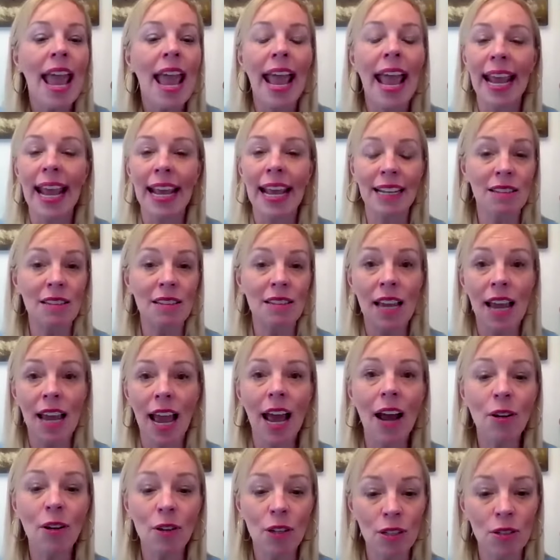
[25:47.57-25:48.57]
And
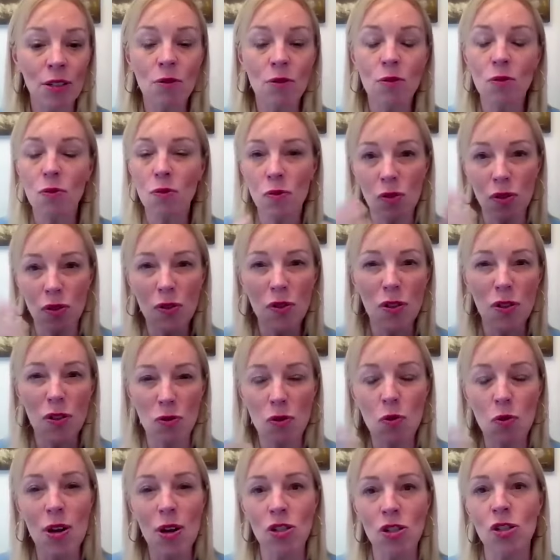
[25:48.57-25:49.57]
how do you,
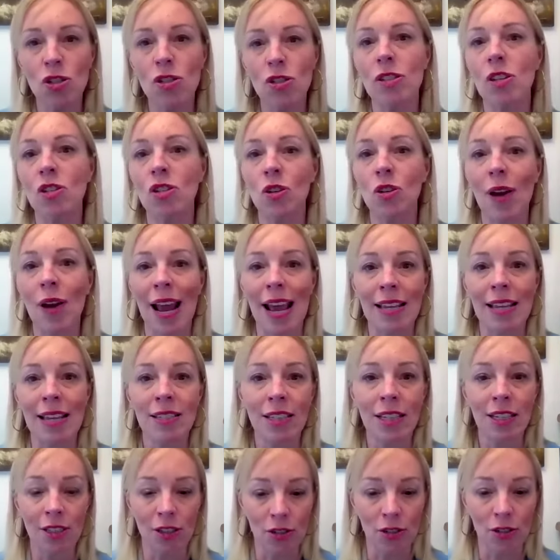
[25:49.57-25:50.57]
questions that you're
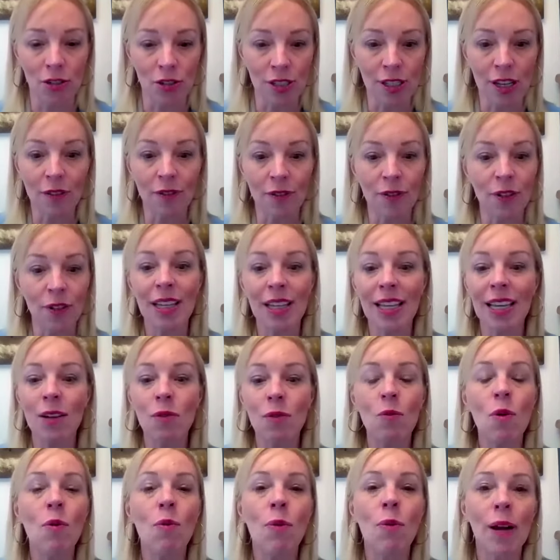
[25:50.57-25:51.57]
asking yourself, you're thinking,
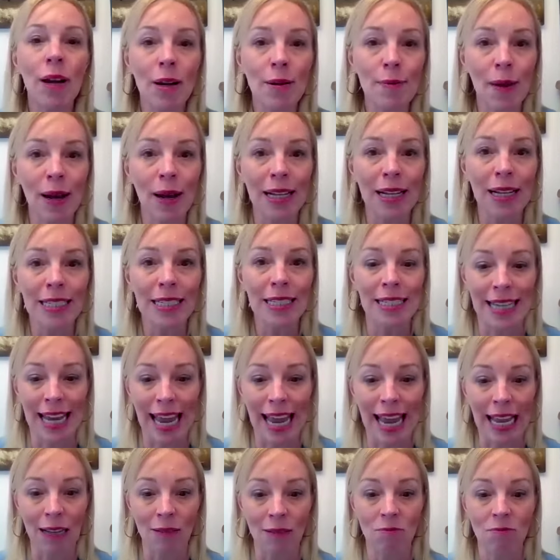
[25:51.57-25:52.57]
well, where am I
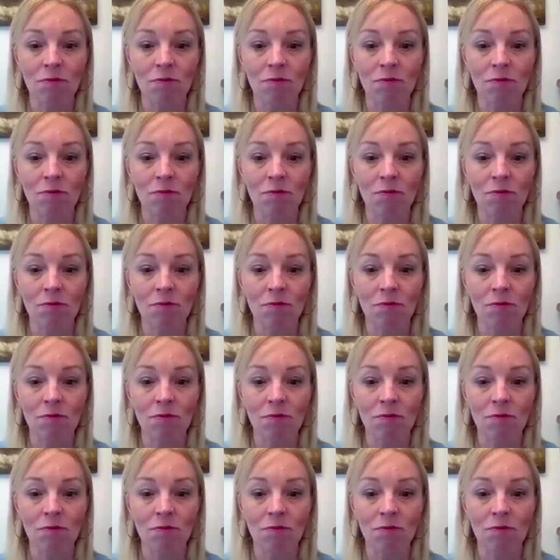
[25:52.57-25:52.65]
today?